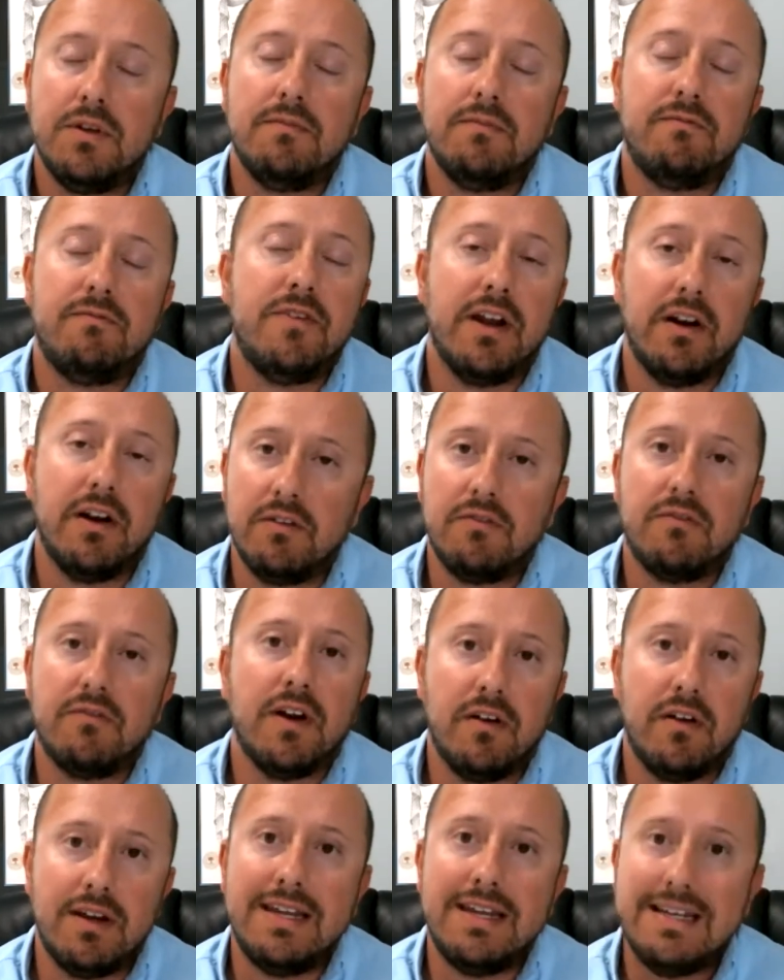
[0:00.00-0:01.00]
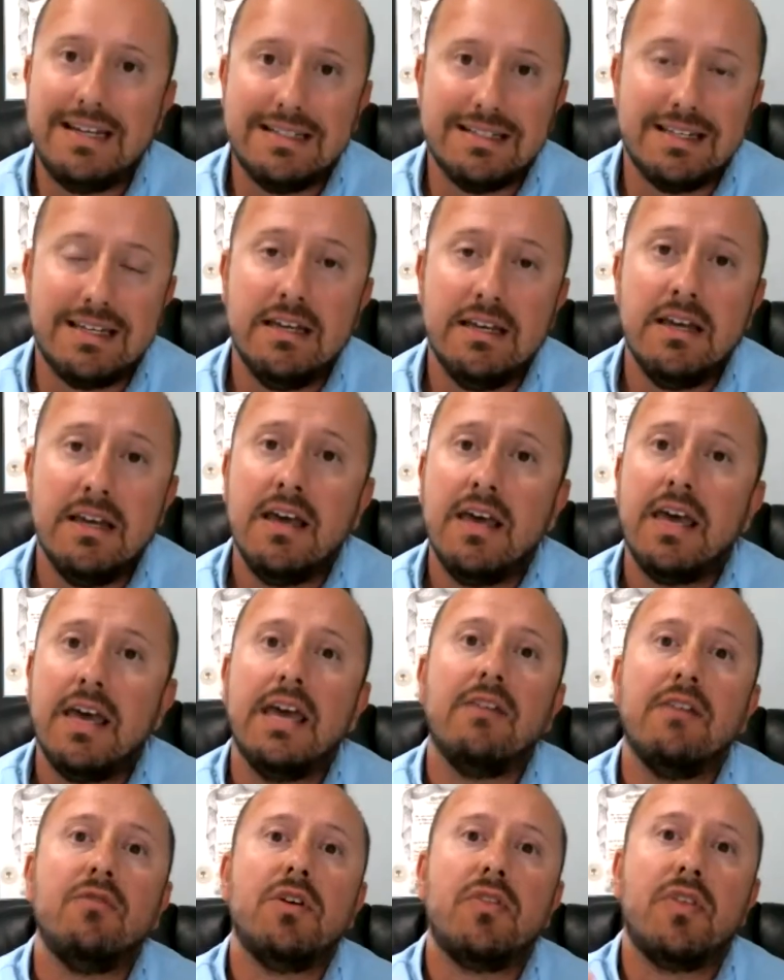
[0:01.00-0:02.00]
Very, very easy.
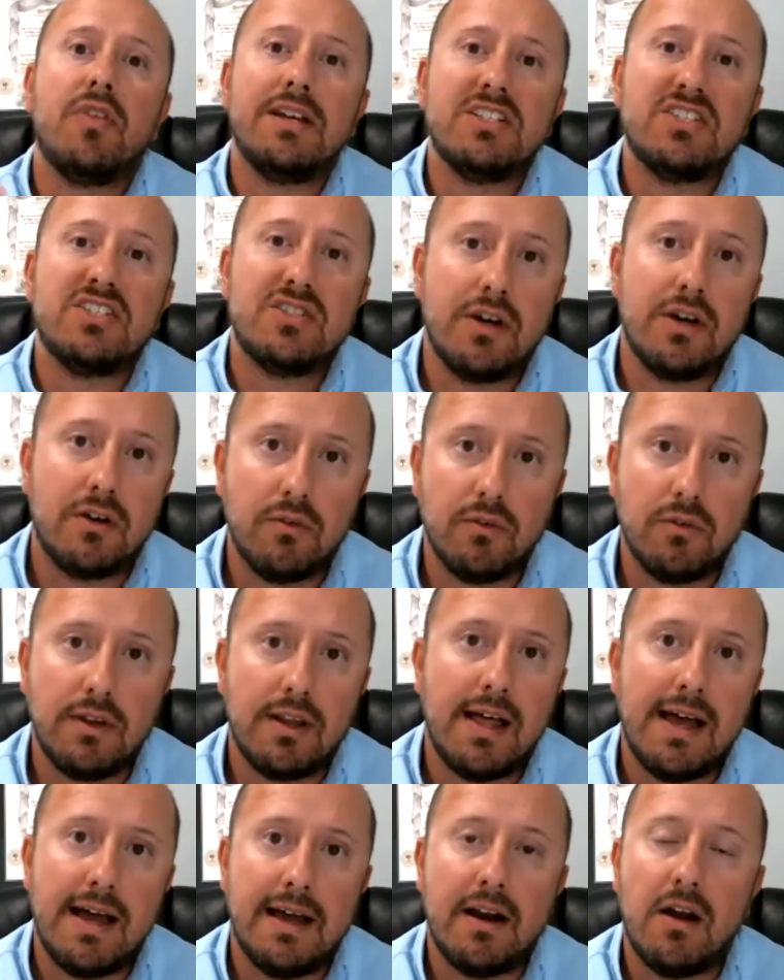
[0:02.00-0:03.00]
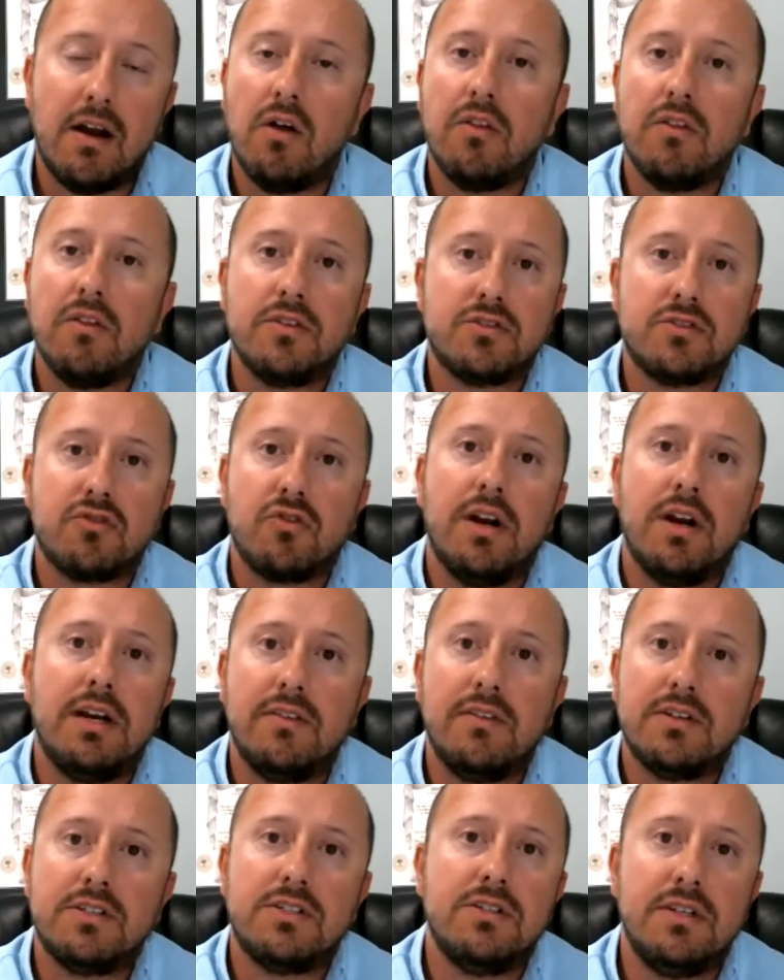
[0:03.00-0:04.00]
Everything's done online. All of the training
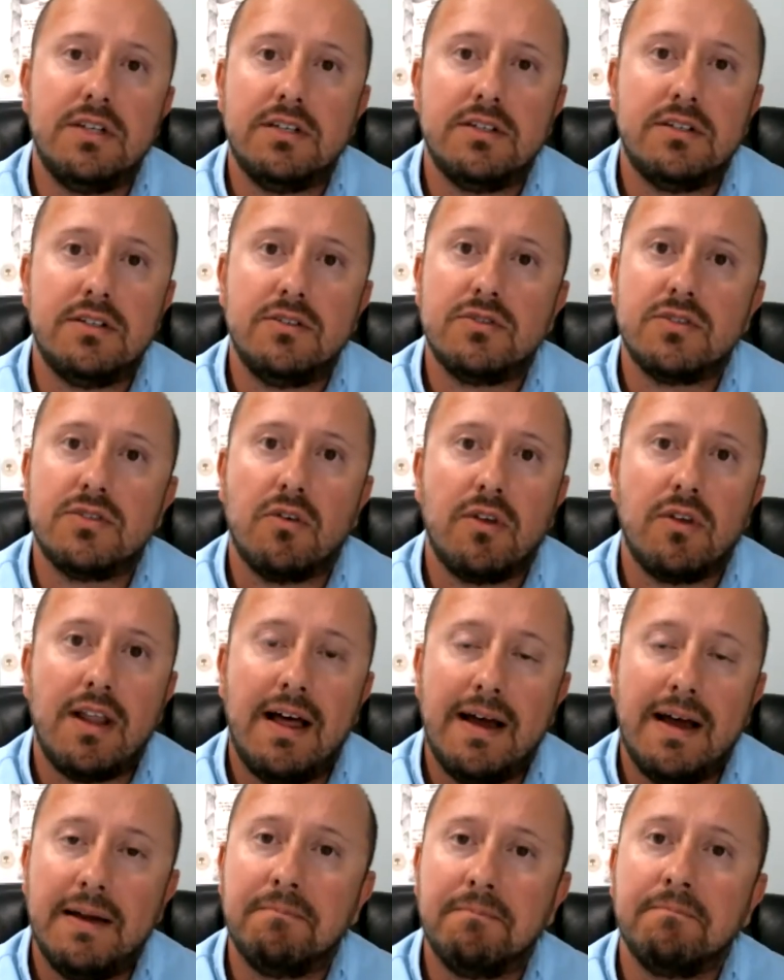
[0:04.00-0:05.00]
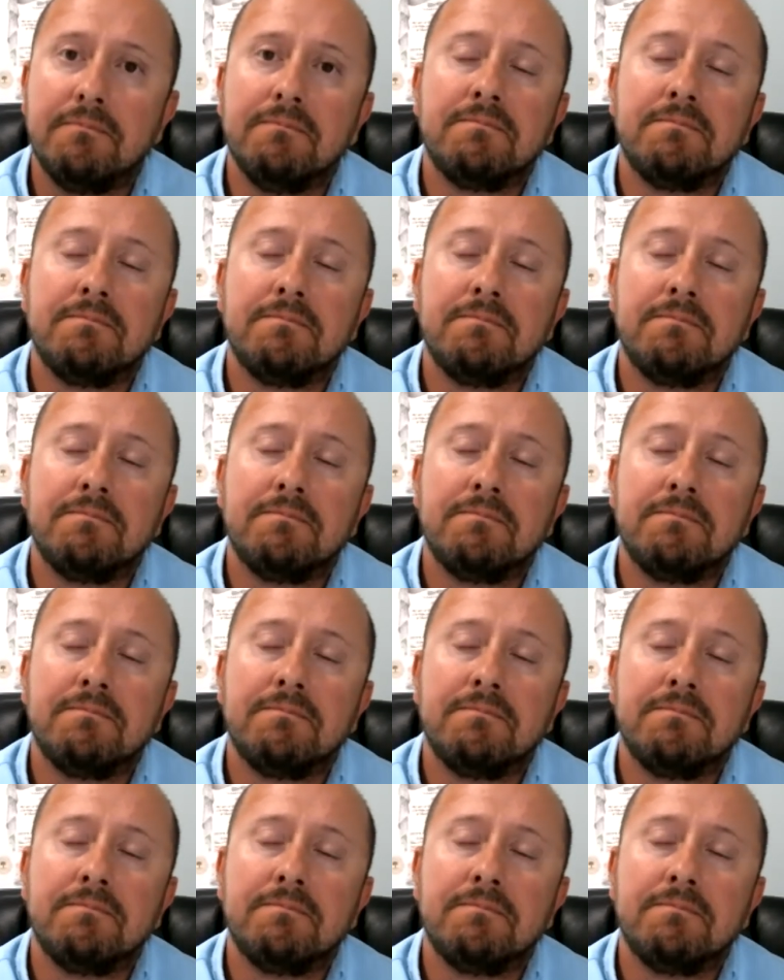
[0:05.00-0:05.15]
that you need to do is online.